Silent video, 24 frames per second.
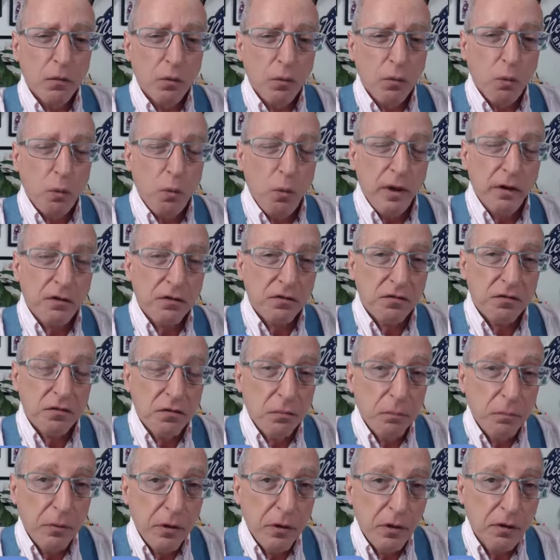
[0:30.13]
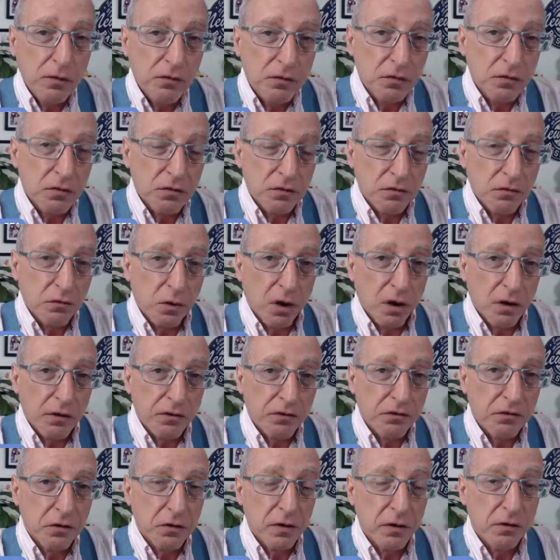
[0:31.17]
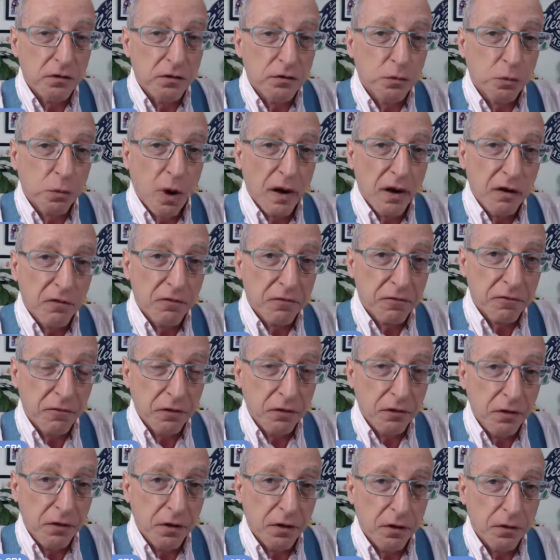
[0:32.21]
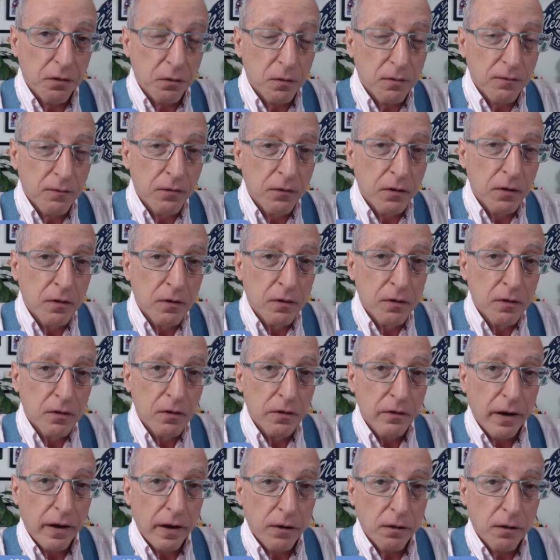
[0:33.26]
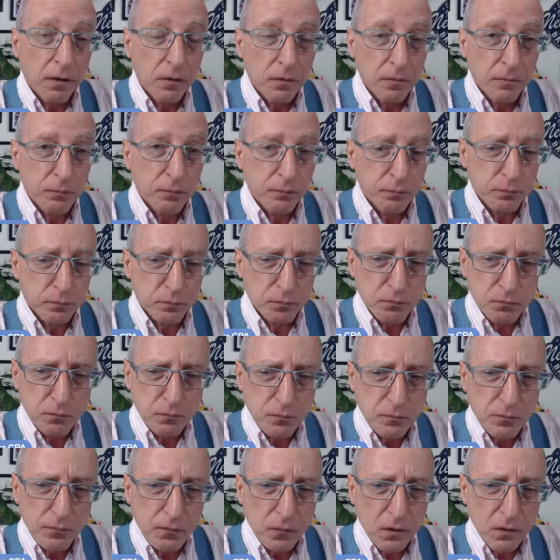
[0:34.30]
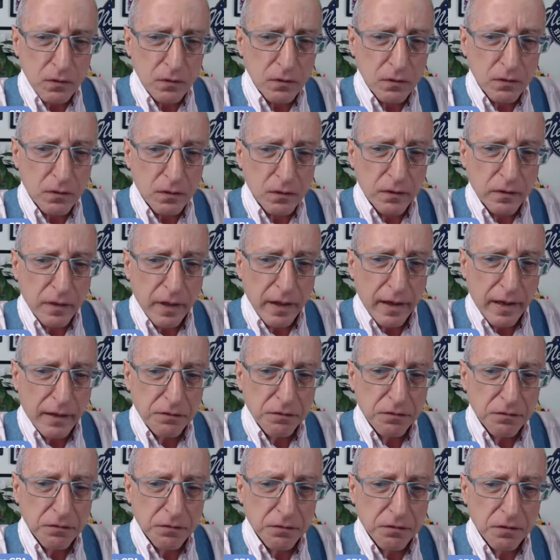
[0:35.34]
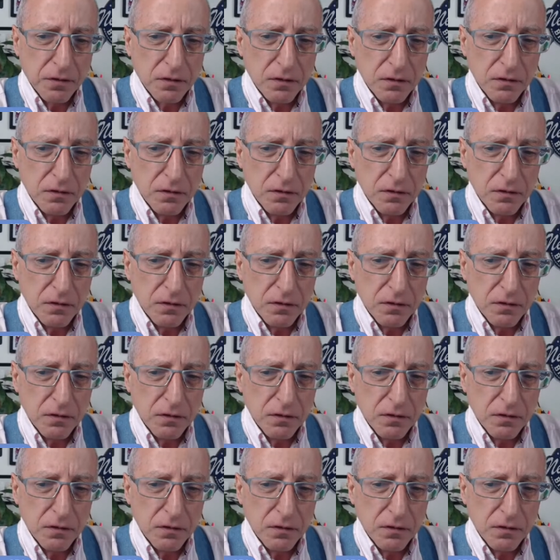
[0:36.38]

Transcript: Which business structure is right for you? Now, that's